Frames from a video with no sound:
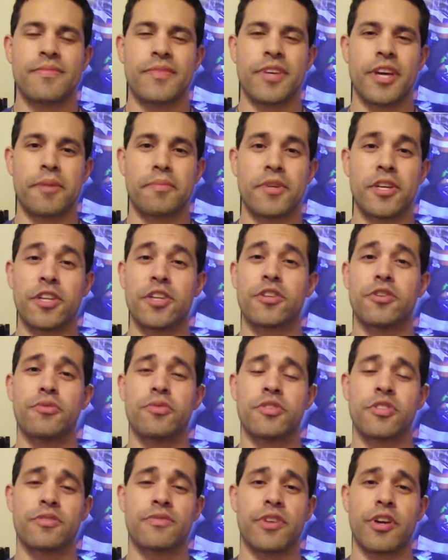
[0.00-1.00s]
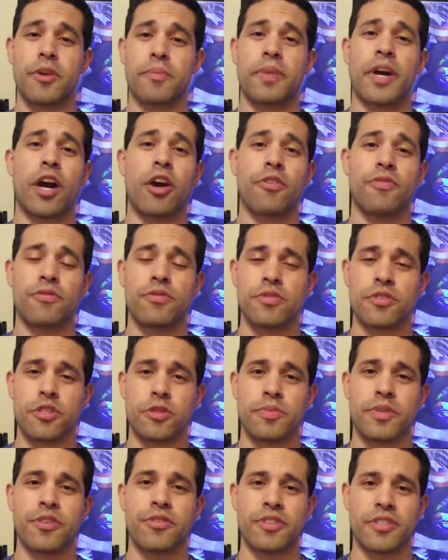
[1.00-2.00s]
And meeting you was a very powerful
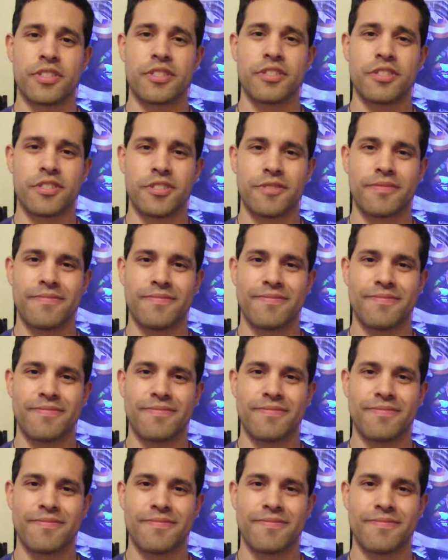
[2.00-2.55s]
experience.